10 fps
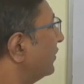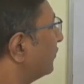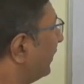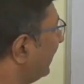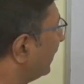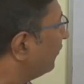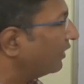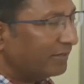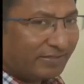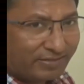So here
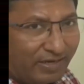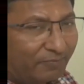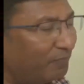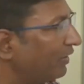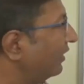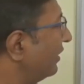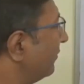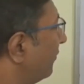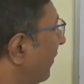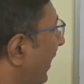one example,
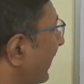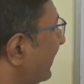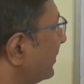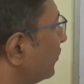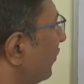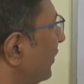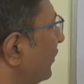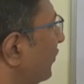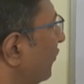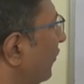minus
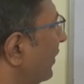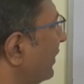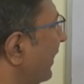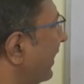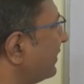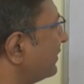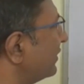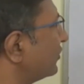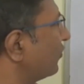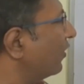1 to 1 x
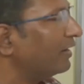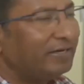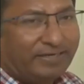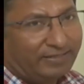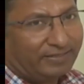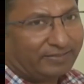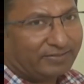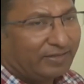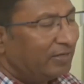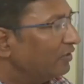square dx.
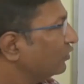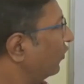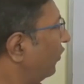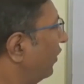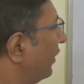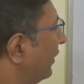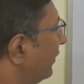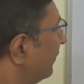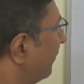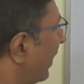So
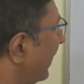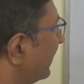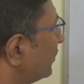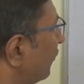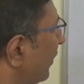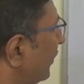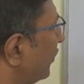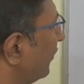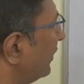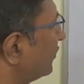minus 1
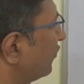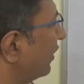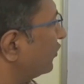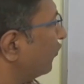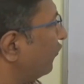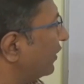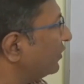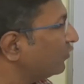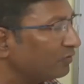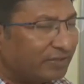to 1 square. So
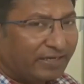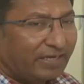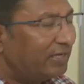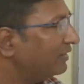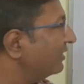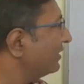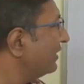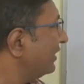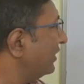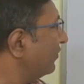first you check this
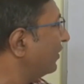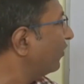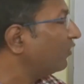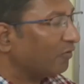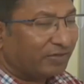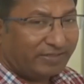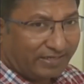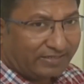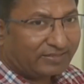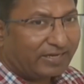is even or not.
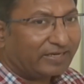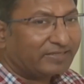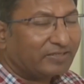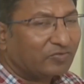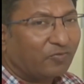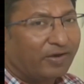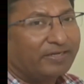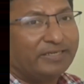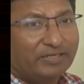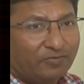Yes, x square
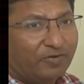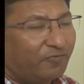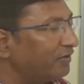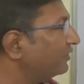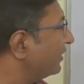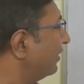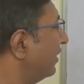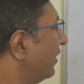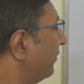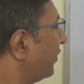is even function
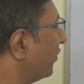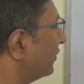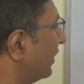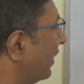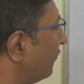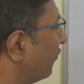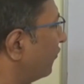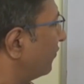because f of